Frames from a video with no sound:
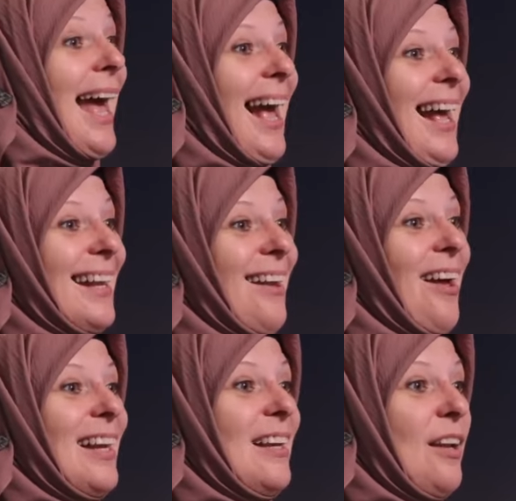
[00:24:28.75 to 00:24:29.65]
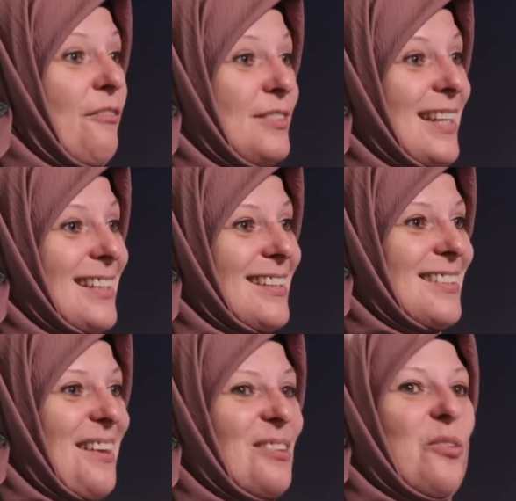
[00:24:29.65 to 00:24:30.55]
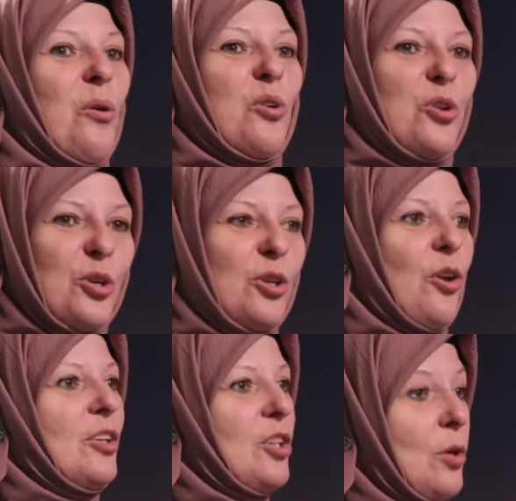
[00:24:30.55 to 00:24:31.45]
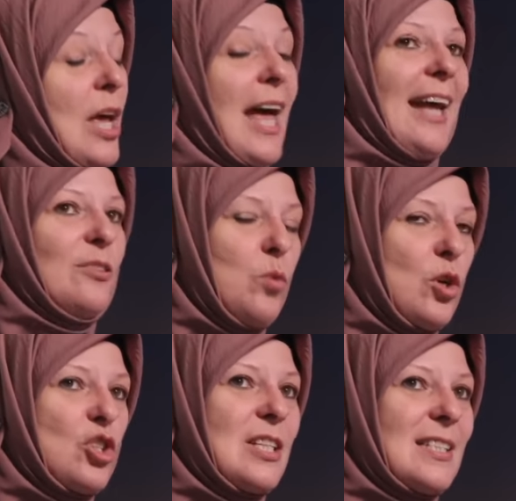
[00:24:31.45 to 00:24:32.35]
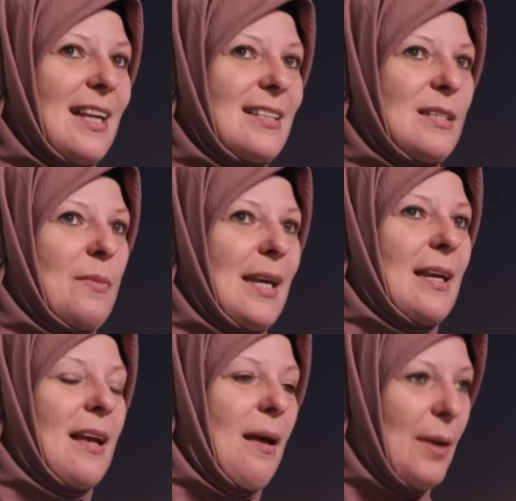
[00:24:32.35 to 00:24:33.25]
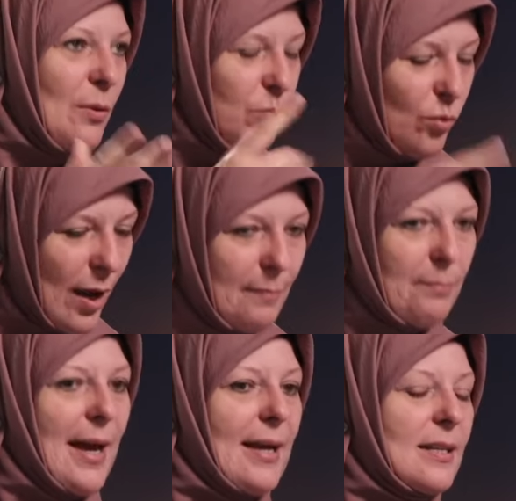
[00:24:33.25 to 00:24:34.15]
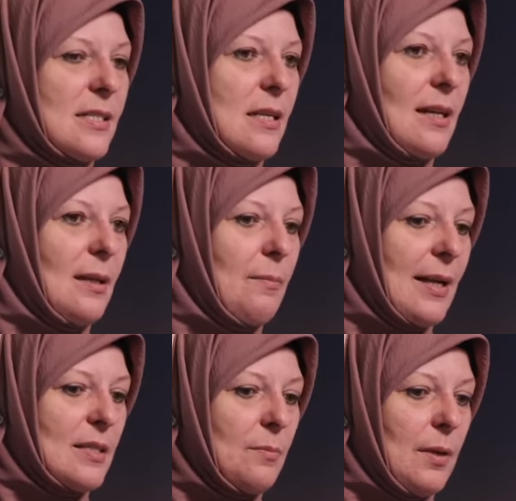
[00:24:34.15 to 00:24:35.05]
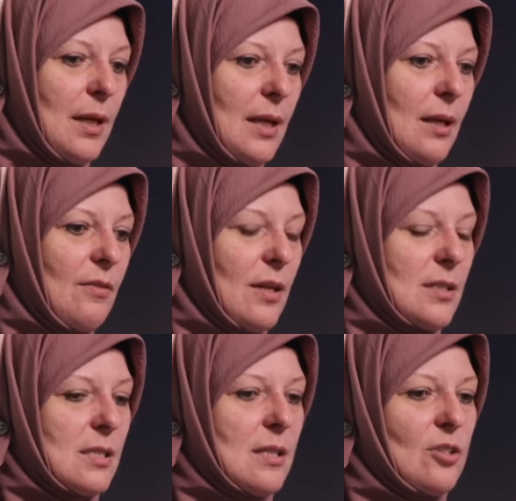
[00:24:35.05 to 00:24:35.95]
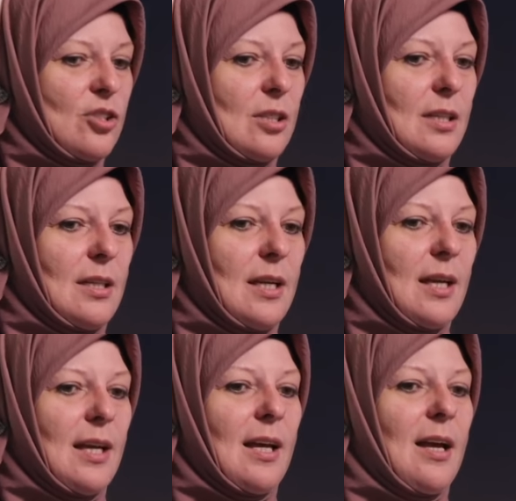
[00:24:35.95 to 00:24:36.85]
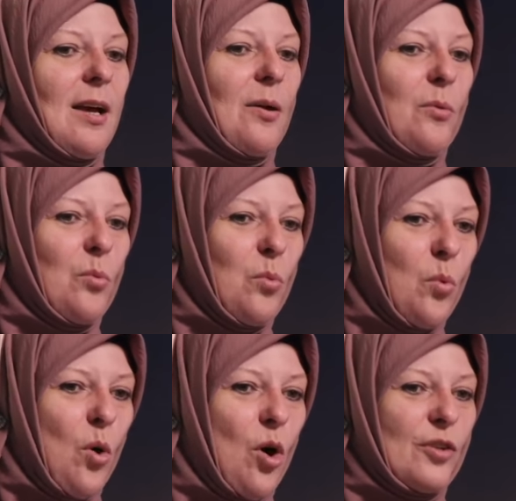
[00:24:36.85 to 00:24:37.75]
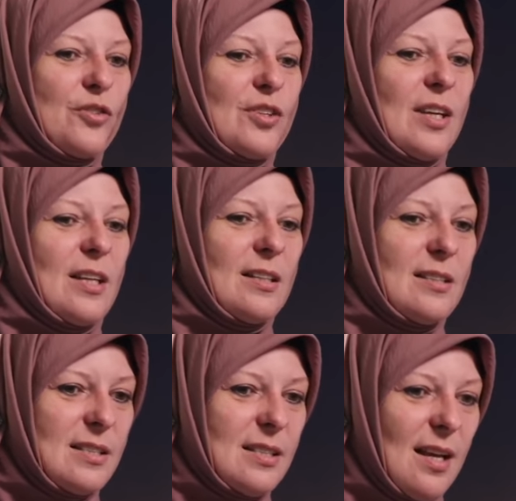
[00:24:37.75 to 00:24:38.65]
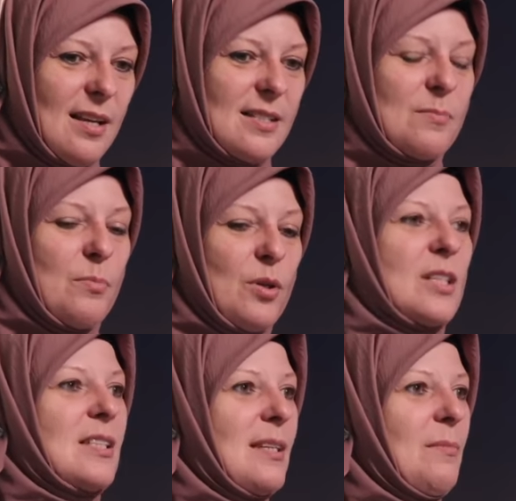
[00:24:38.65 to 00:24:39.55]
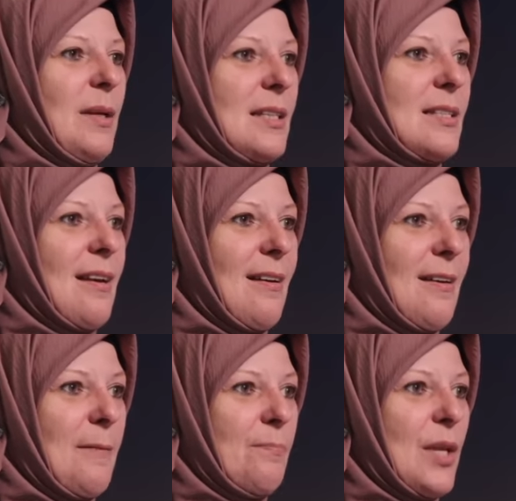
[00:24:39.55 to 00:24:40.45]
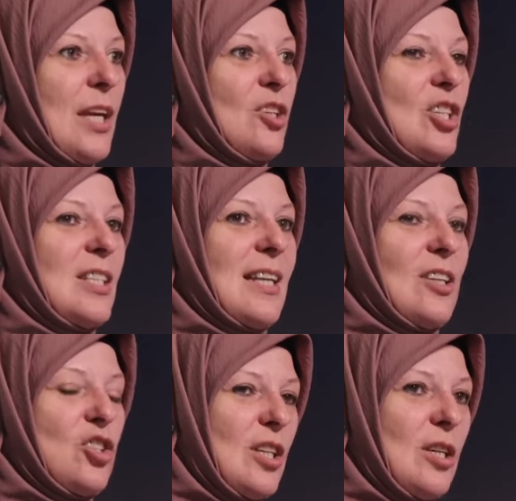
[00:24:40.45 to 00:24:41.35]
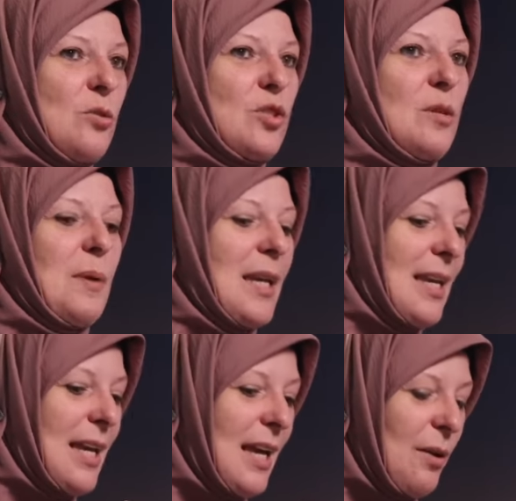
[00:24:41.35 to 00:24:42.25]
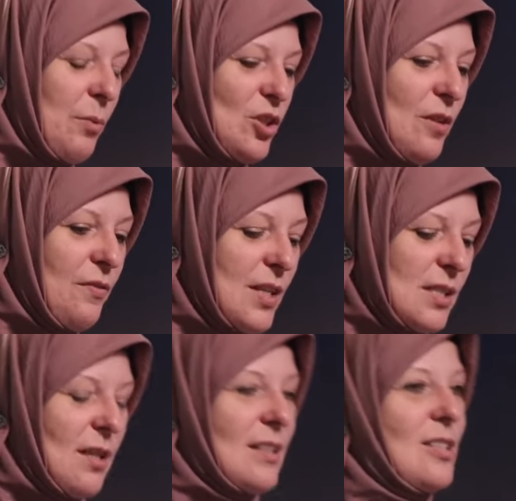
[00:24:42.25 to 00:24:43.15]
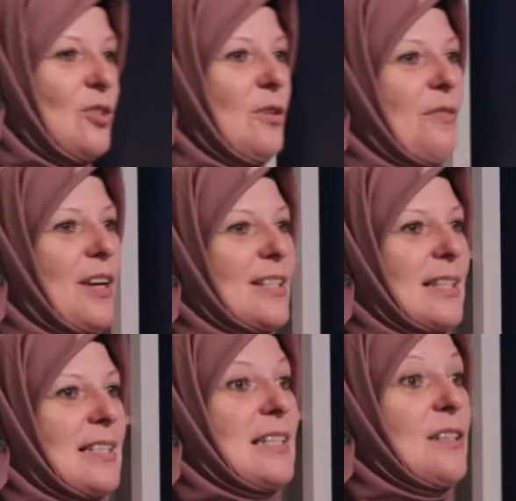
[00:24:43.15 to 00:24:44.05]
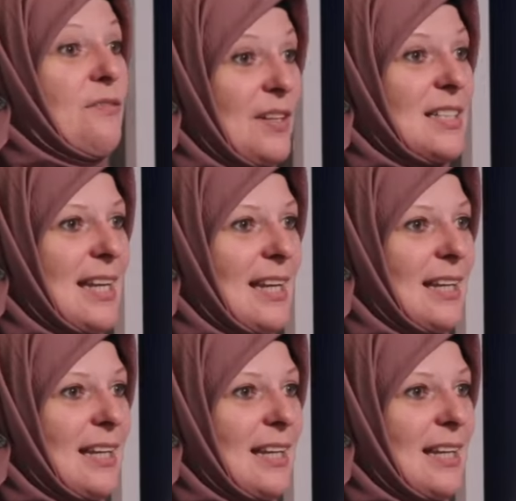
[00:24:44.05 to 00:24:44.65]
Right. And I loved it because I thought, good on you. And what she said to me, coming right back and circling back to the beginning of our discussion, what does modesty mean to her? She said she used to be, when she first started university, to fit